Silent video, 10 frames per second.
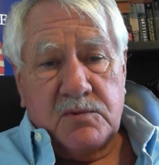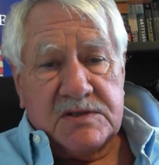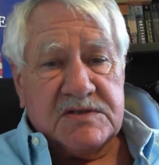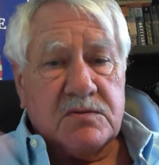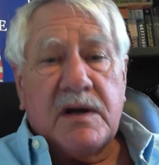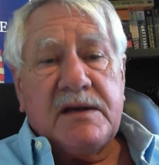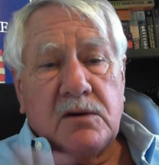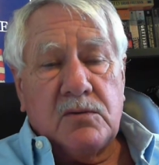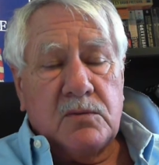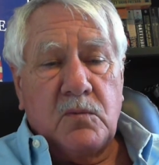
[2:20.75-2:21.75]
which is why I
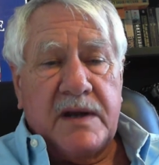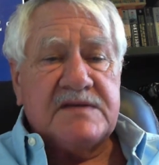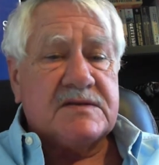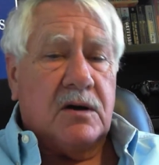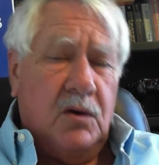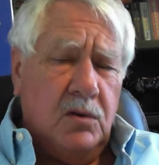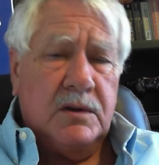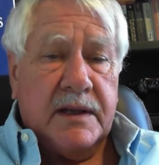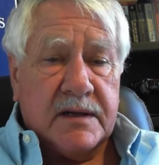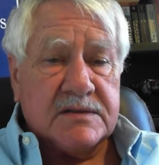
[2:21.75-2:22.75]
don't waste a whole
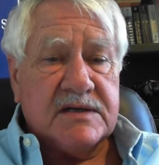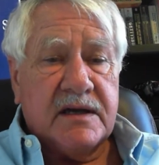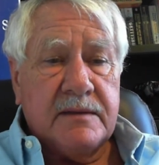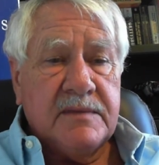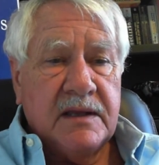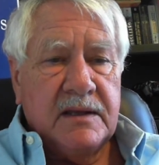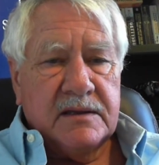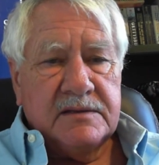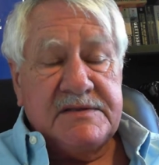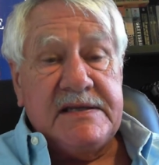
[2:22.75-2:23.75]
lot of time
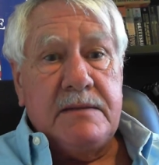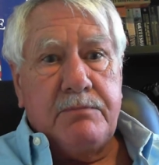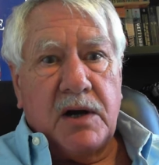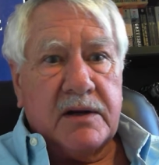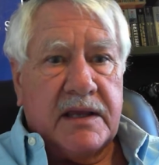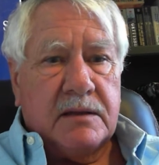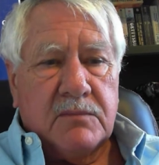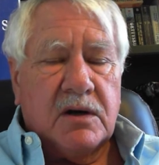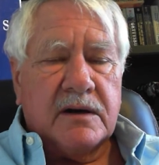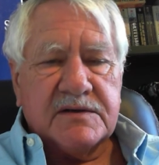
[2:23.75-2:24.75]
debunking
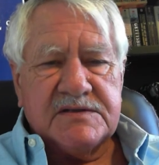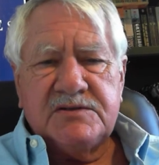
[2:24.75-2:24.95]
Marx.